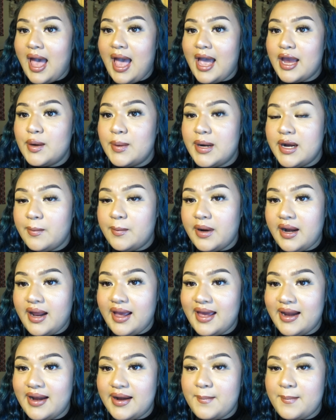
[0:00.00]
I already went
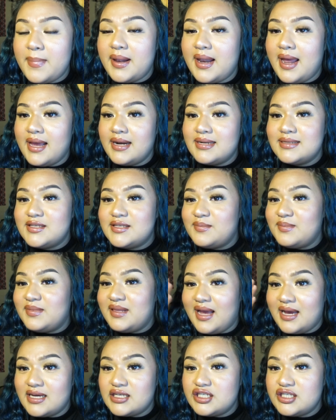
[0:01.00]
ahead and applied some
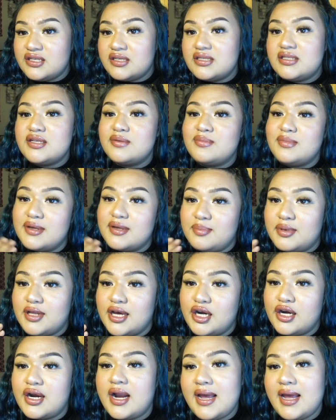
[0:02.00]
lashes, some lip
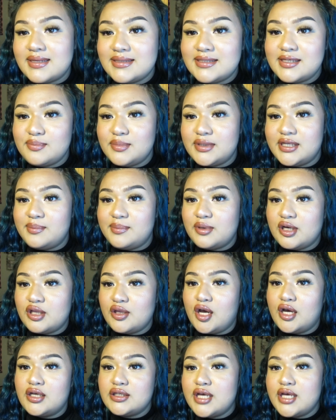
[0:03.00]
liner, and some lip
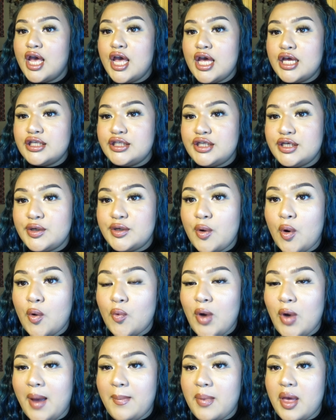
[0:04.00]
gloss to
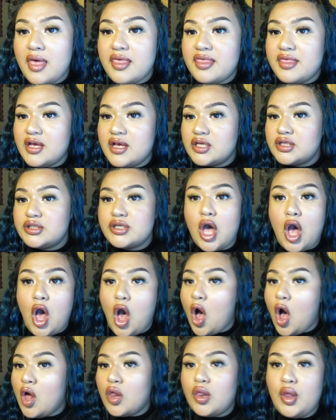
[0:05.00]
wrap this
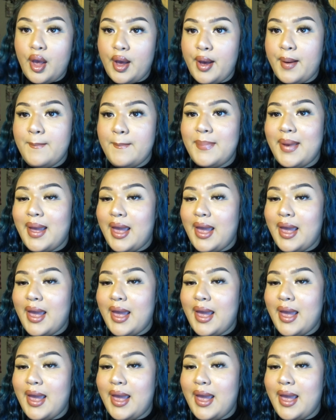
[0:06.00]
all up.